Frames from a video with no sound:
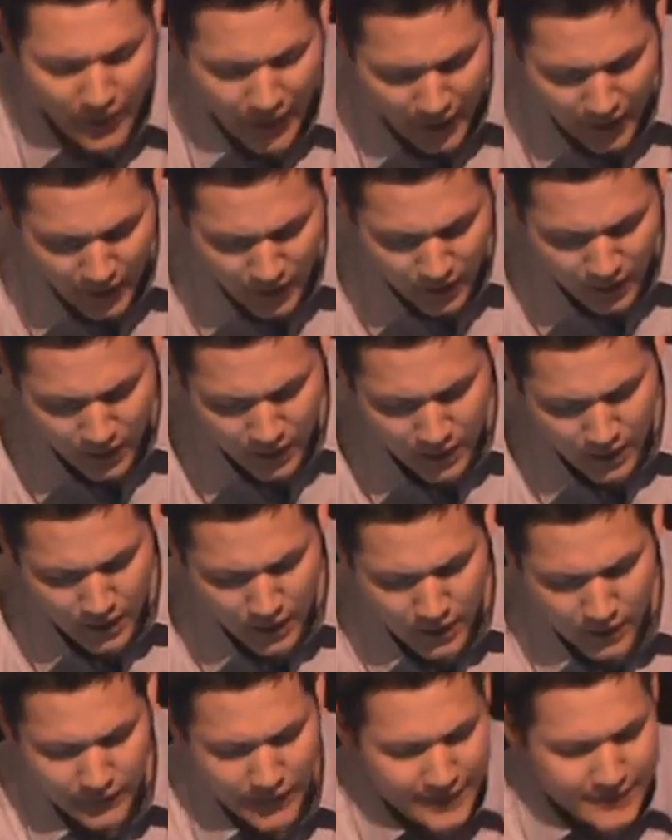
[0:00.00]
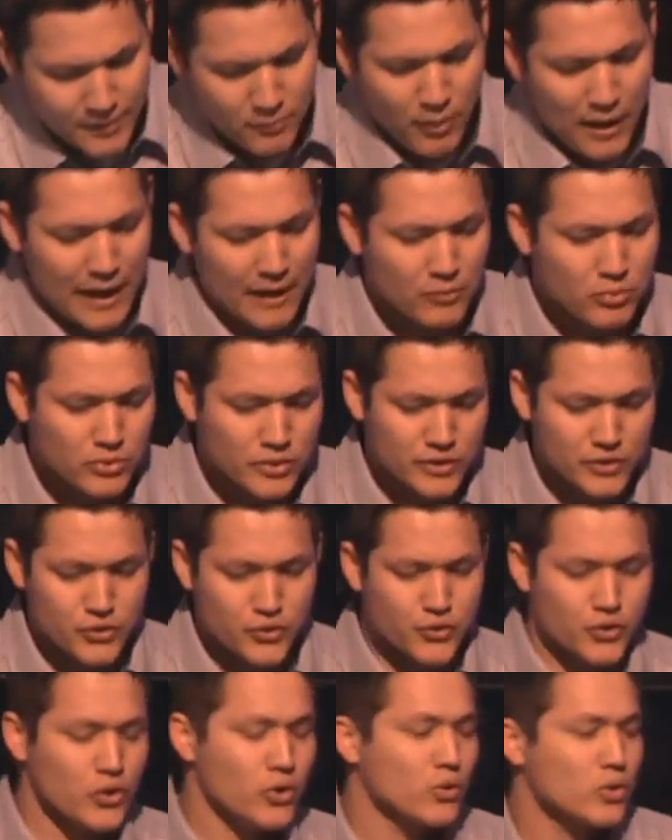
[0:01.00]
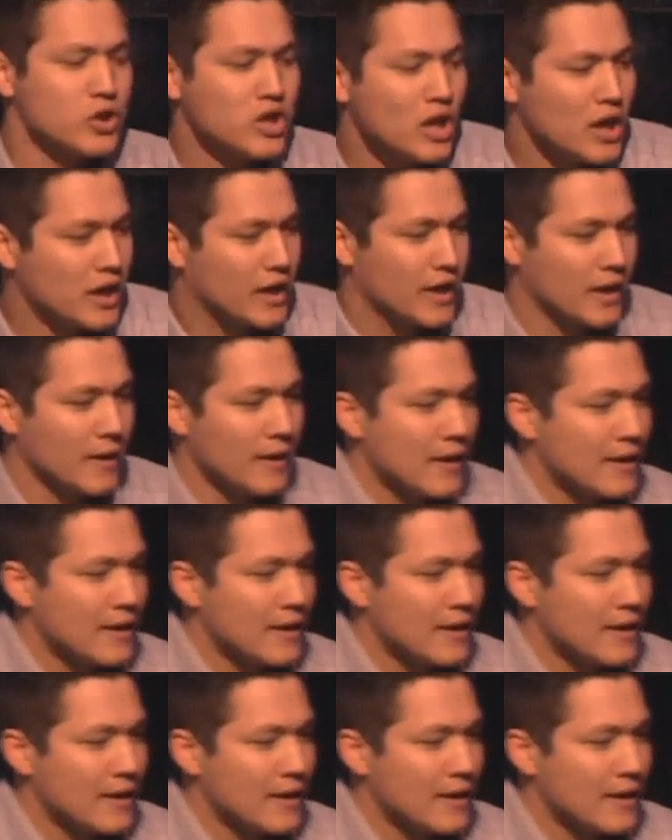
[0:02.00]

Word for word: then that the Bible is true. Look,